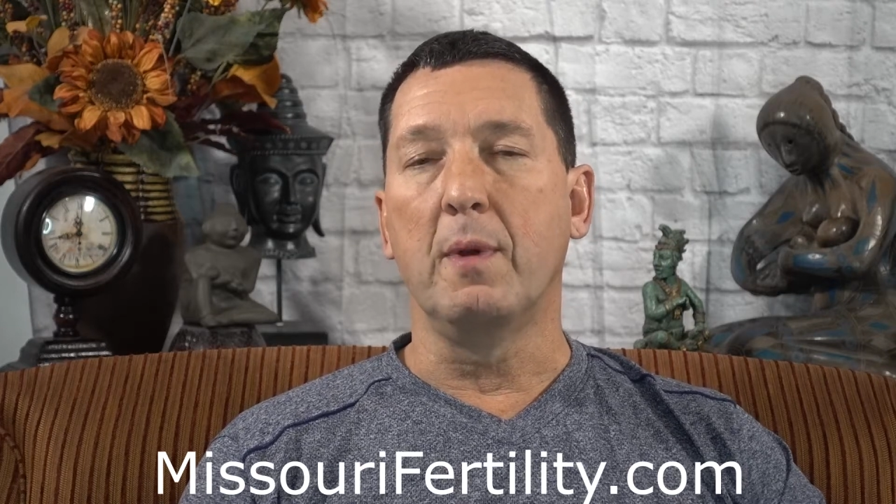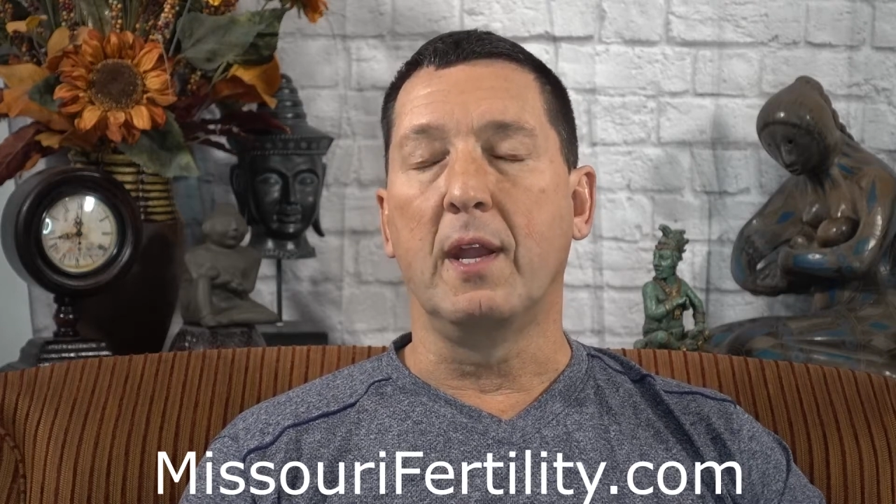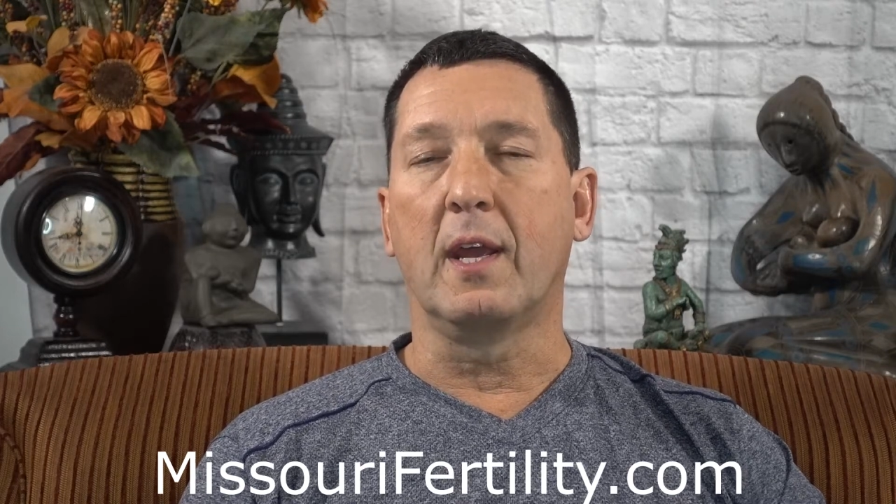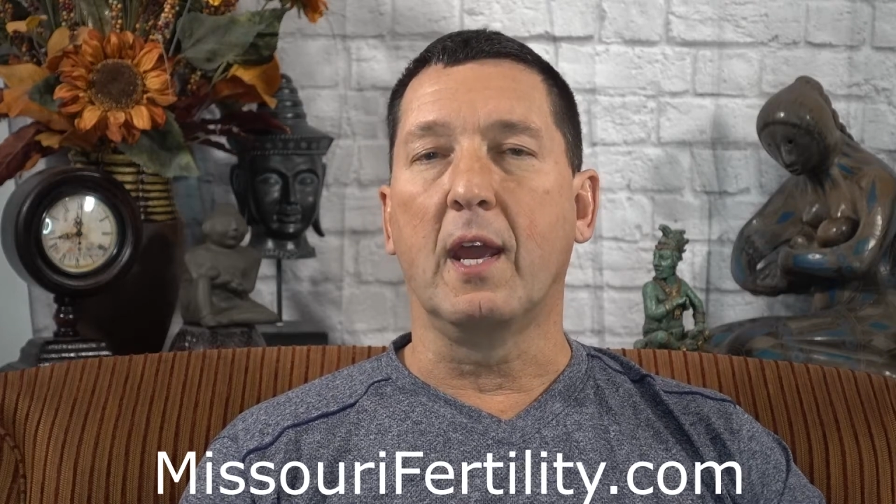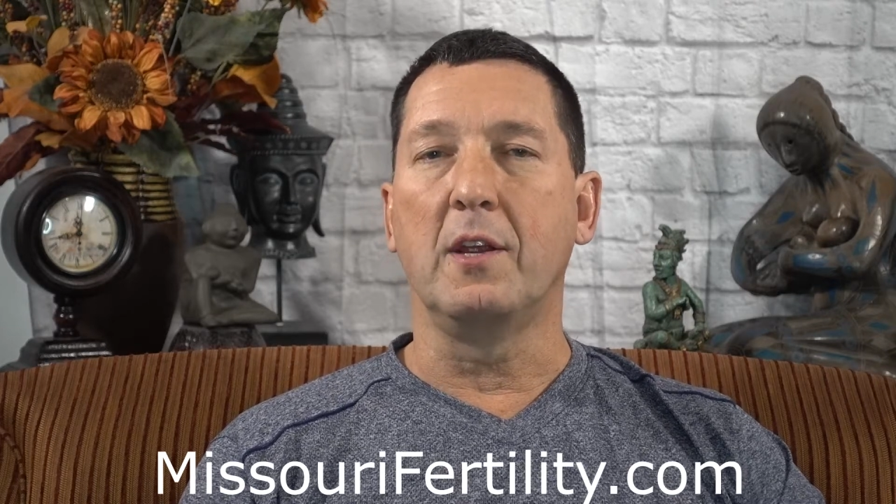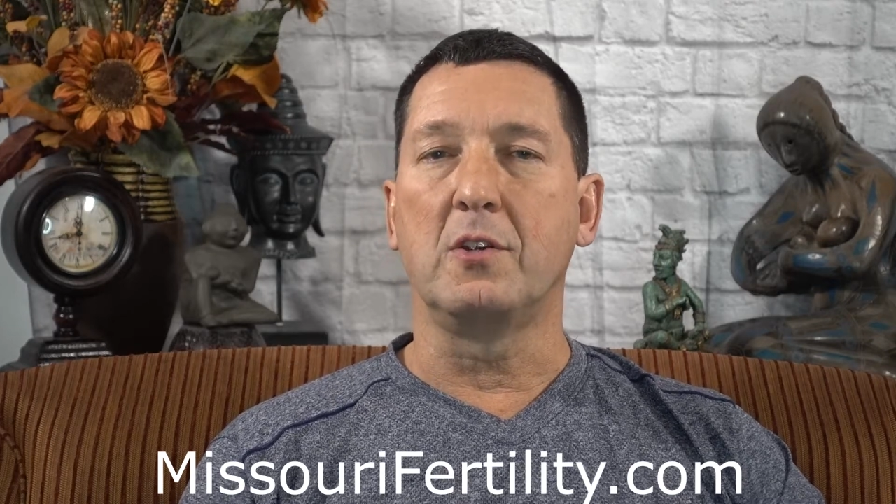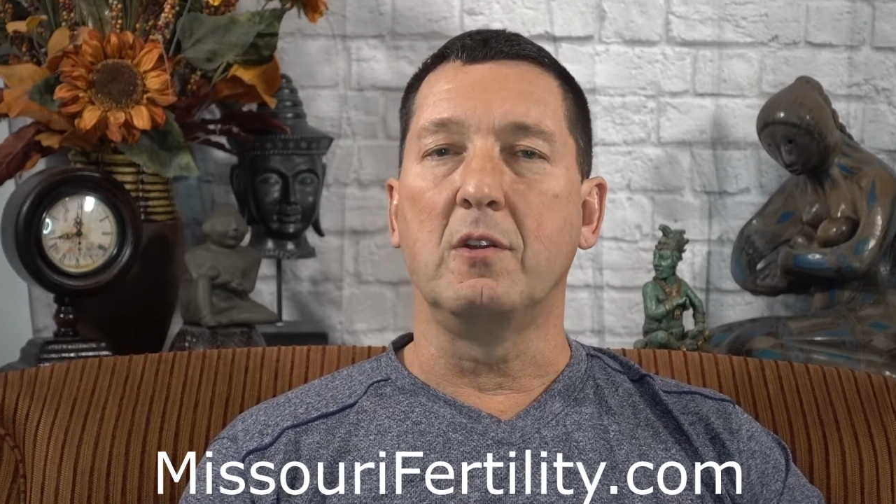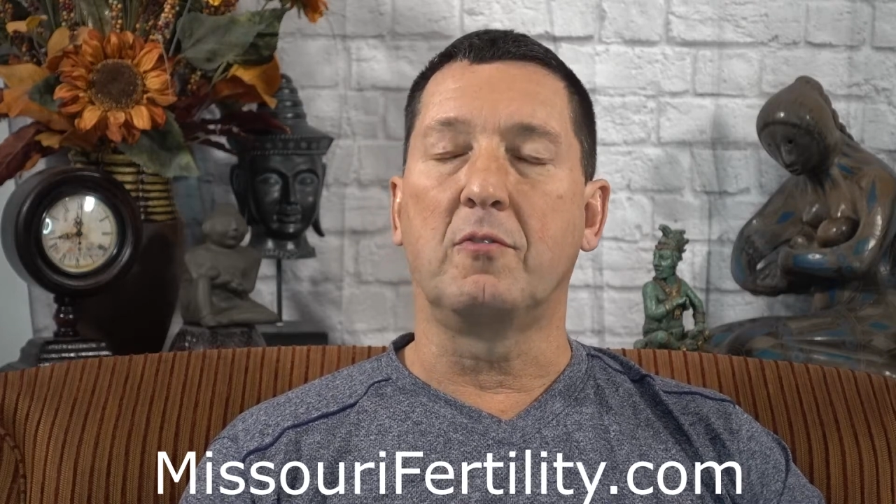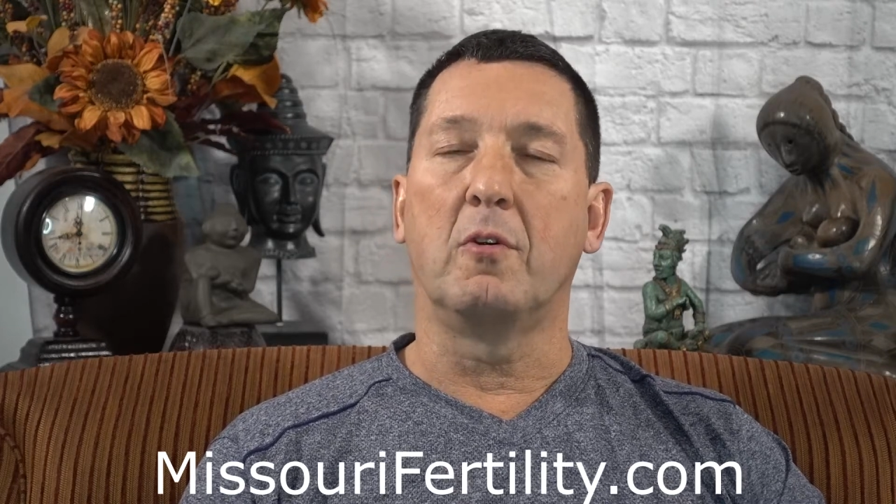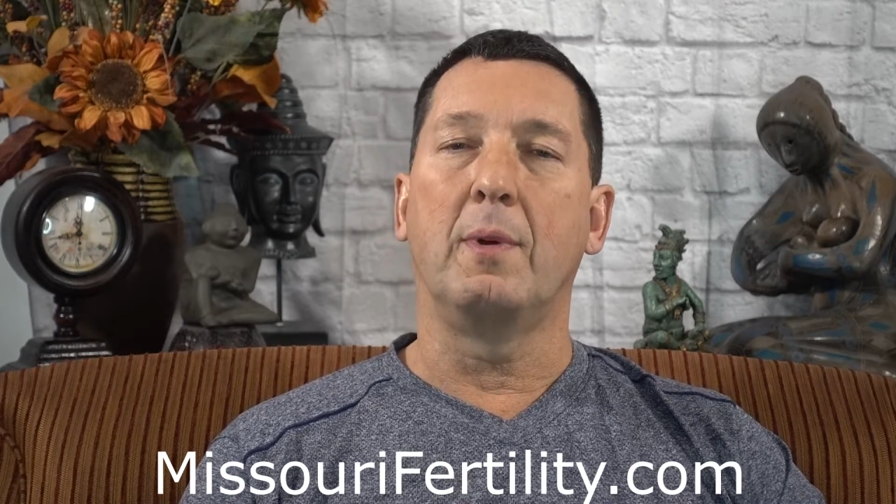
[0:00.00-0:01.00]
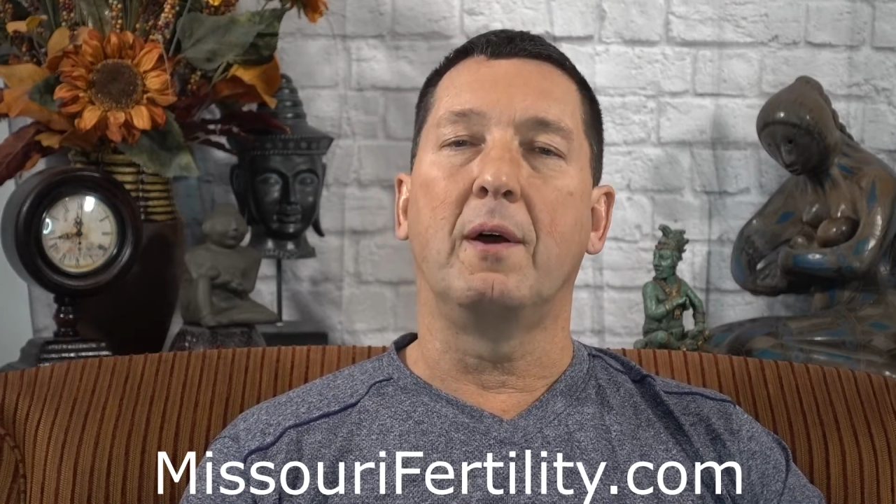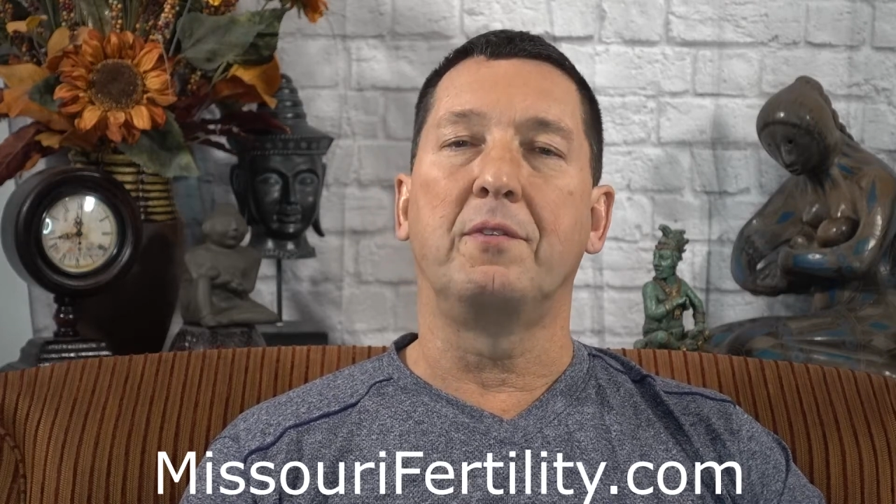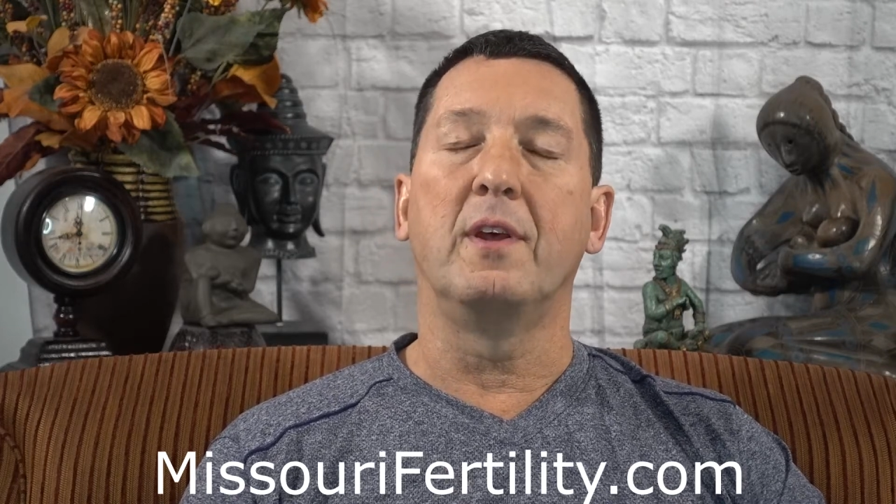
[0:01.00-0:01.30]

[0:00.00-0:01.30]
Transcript: medications for about